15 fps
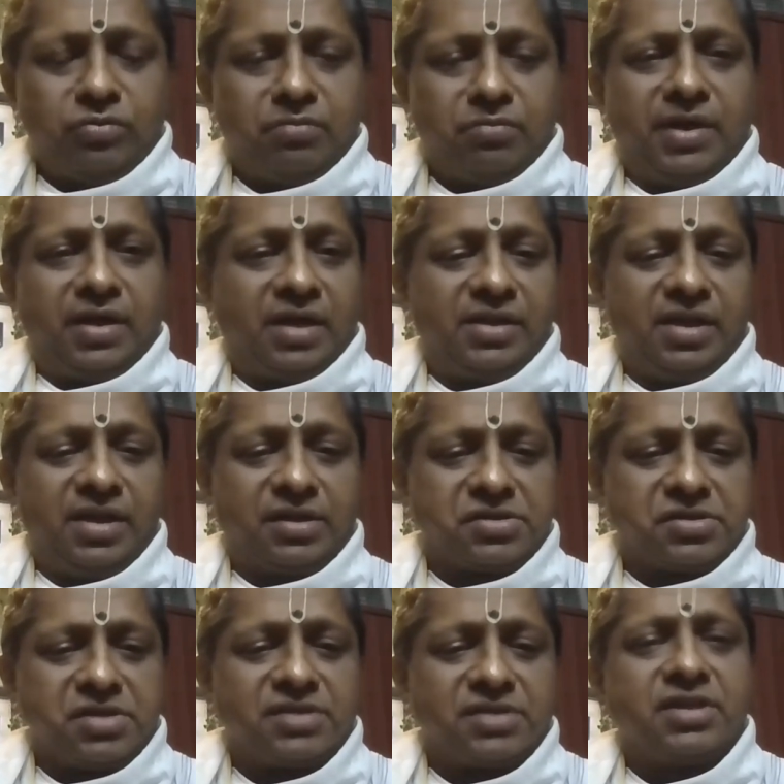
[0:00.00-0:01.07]
my Radhe
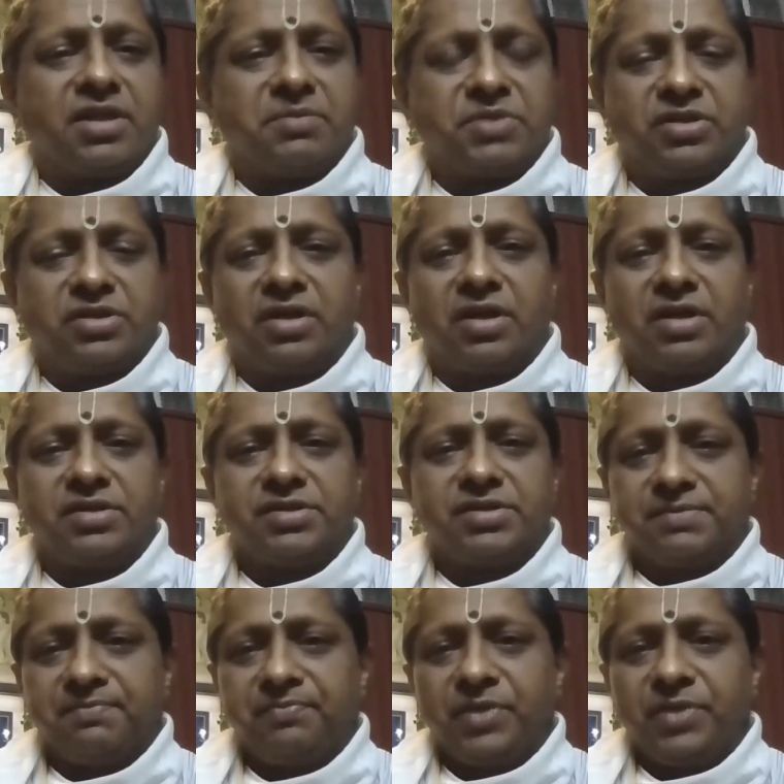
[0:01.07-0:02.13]
Krishnas and Namaskaras
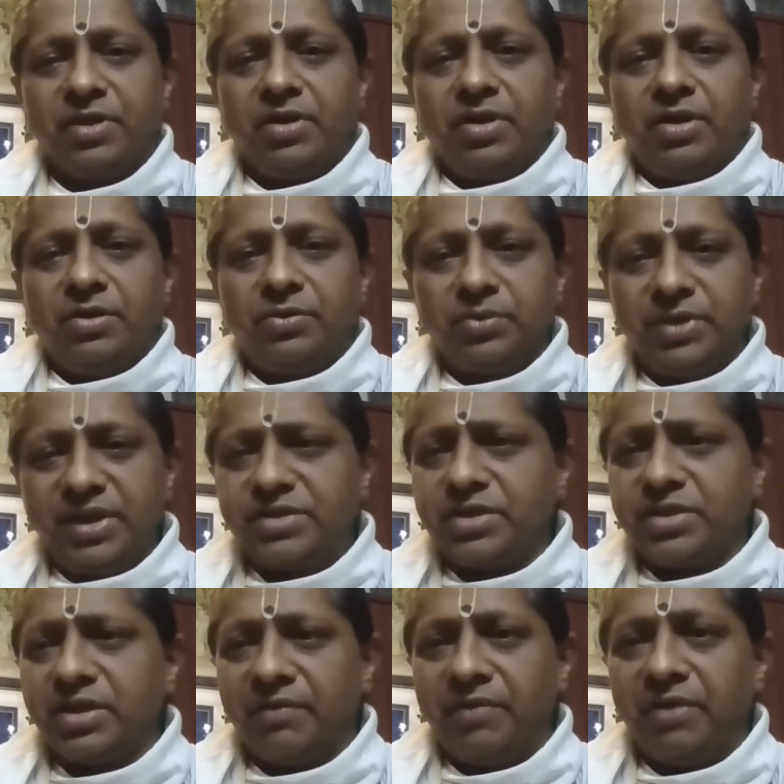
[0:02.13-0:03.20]
to each
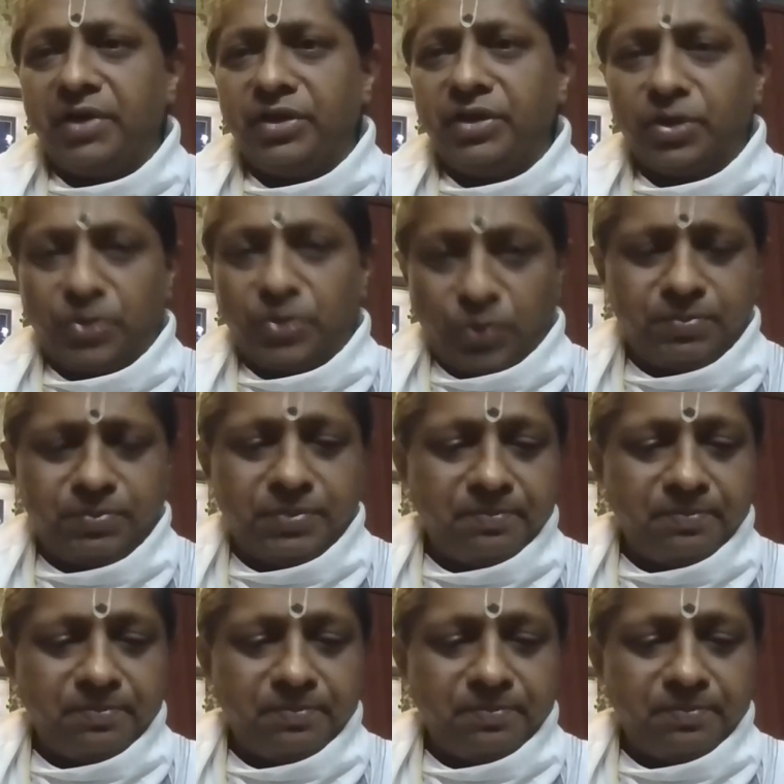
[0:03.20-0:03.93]
and everyone in the group.